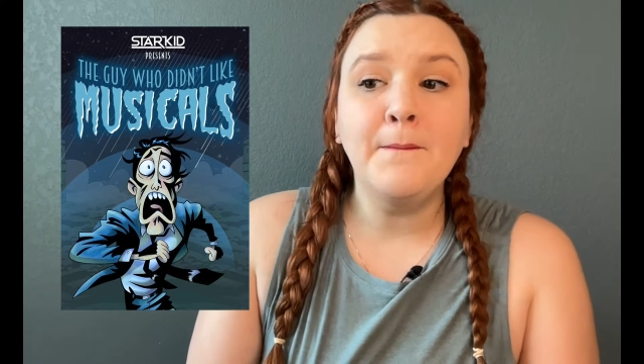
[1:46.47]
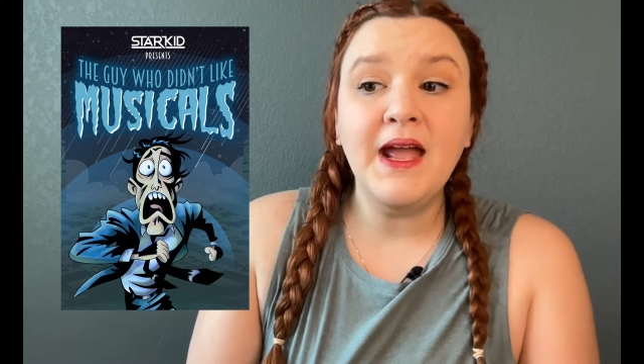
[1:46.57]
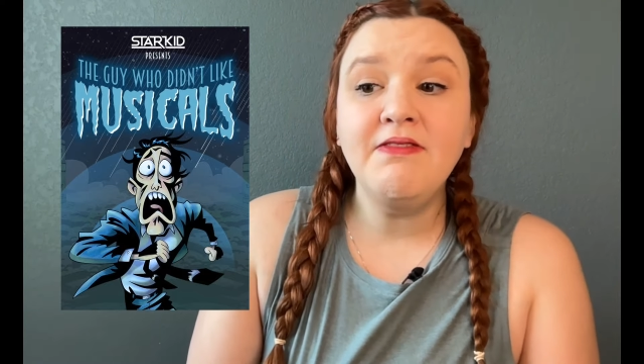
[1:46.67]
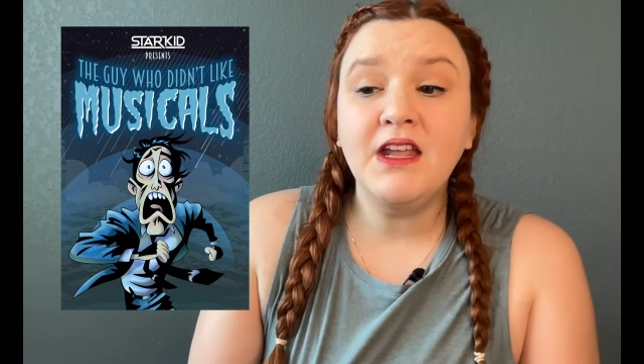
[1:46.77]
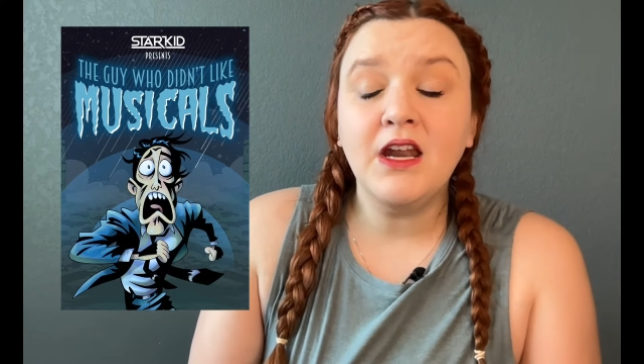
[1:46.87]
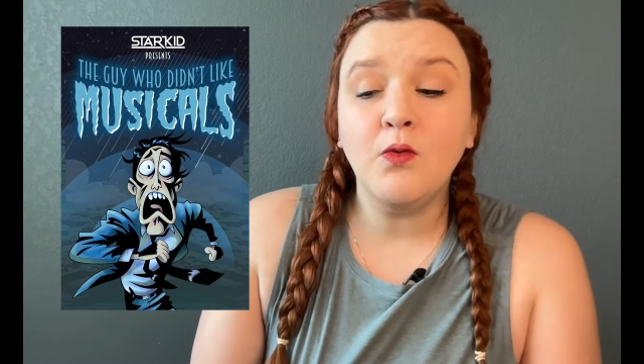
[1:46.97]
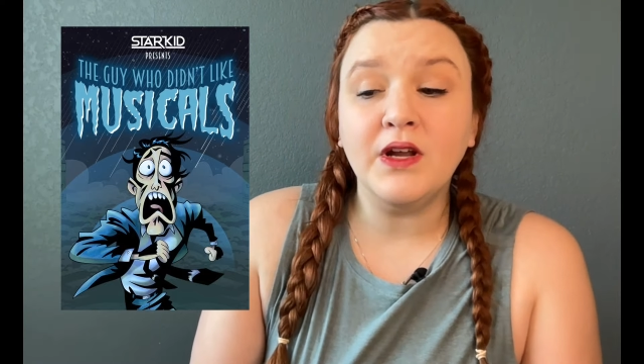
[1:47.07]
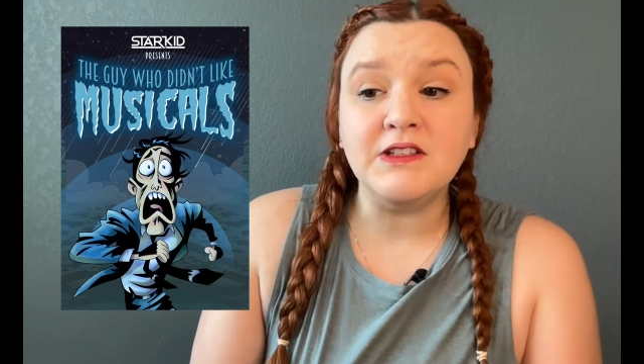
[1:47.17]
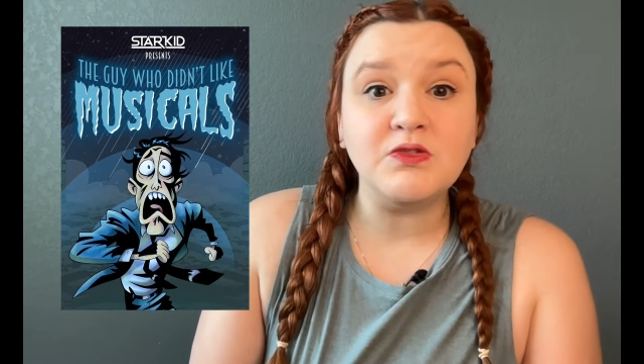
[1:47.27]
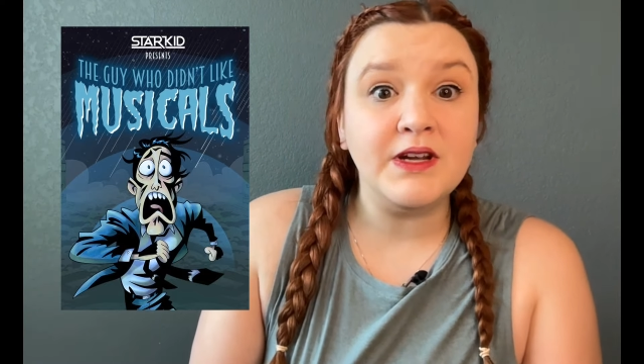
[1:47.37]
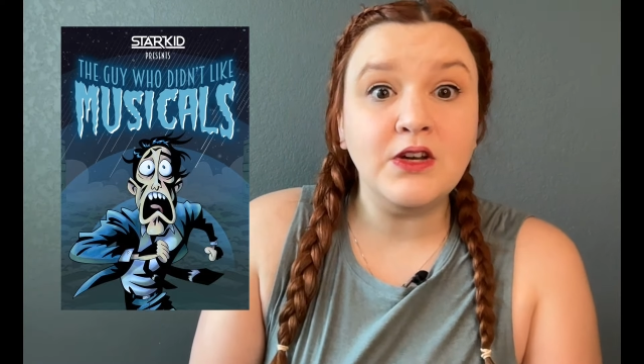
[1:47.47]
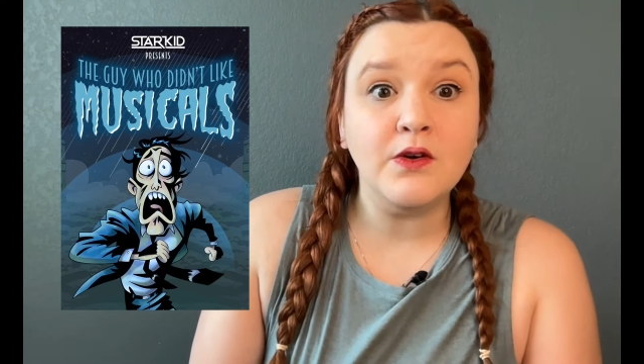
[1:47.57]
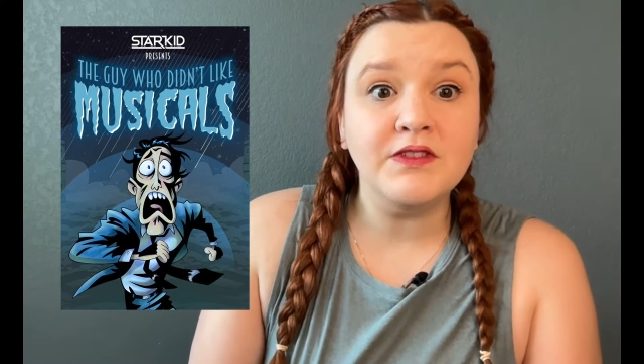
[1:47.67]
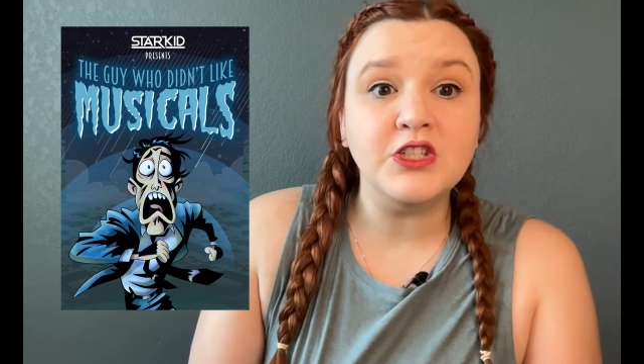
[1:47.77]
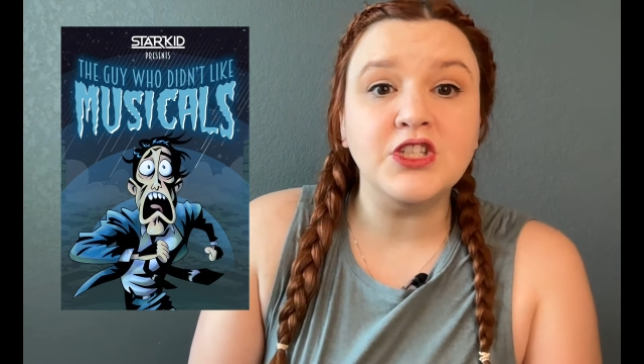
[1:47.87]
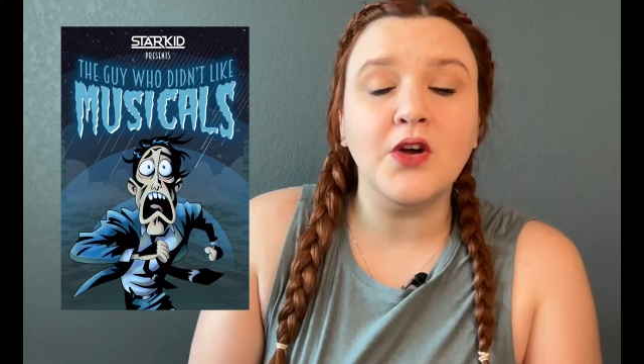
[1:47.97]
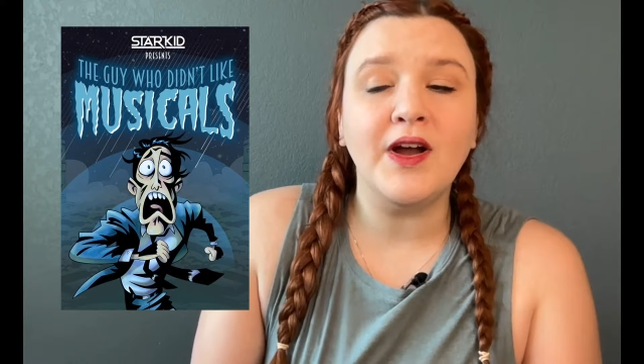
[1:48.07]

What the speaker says: And then what else do I know of this show?